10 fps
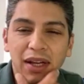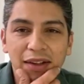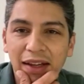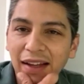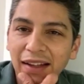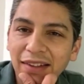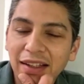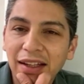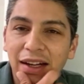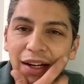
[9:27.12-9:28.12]
Like I
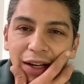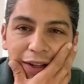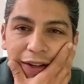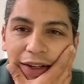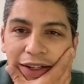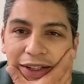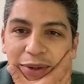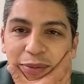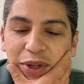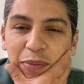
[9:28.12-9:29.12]
see
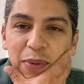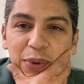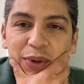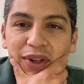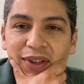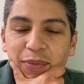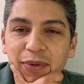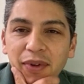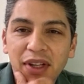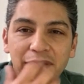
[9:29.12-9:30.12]
like people,
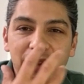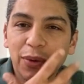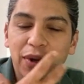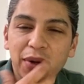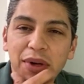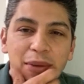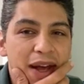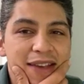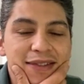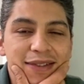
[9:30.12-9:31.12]
even though they're wearing
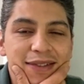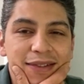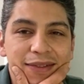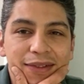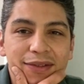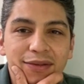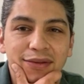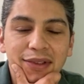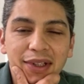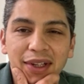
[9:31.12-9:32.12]
masks,
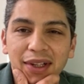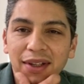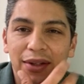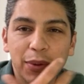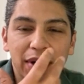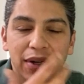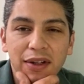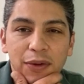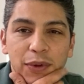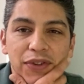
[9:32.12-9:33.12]
they
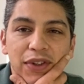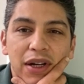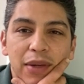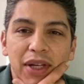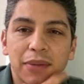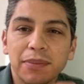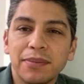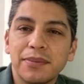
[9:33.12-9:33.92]
wear a lot of makeup.